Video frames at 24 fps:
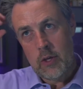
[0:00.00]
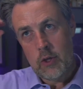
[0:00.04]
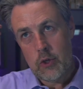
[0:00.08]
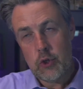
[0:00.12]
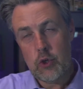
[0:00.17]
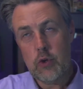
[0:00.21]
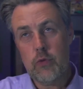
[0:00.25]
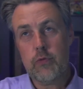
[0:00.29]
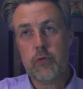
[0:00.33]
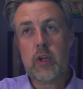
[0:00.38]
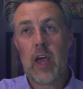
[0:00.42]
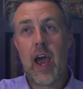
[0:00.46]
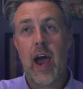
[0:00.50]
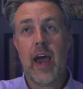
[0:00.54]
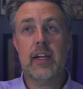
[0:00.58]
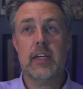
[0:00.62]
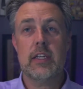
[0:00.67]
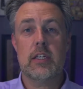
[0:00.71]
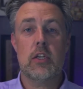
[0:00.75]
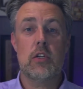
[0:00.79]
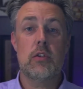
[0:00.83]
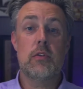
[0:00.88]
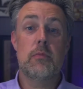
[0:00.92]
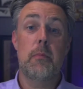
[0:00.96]
you've
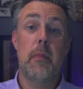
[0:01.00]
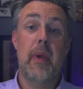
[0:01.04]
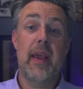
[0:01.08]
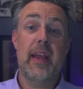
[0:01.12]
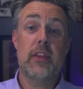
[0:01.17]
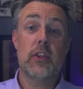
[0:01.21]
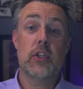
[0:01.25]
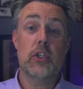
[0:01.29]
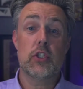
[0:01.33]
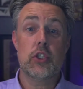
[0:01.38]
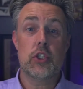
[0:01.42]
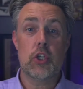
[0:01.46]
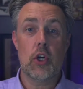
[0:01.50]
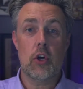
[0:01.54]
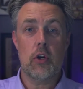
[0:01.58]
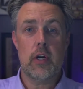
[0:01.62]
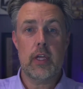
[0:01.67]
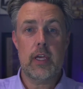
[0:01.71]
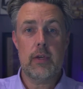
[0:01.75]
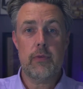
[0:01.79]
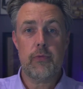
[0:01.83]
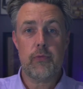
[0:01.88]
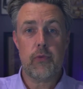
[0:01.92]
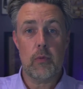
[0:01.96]
kind of made the
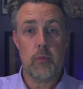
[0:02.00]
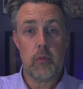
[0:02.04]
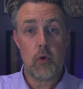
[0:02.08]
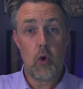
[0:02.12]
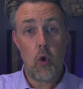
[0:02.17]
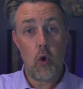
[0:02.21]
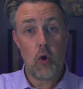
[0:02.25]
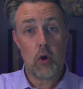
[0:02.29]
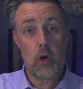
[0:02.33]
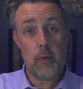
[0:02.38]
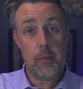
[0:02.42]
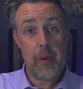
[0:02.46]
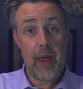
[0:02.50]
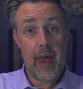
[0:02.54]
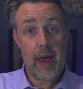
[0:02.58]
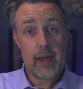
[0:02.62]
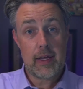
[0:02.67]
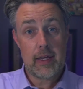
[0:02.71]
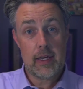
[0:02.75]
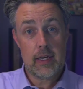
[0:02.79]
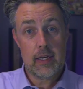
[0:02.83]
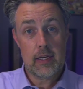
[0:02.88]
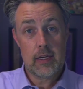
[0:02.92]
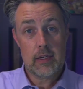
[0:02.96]
journey from
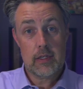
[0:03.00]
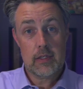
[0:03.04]
quarterback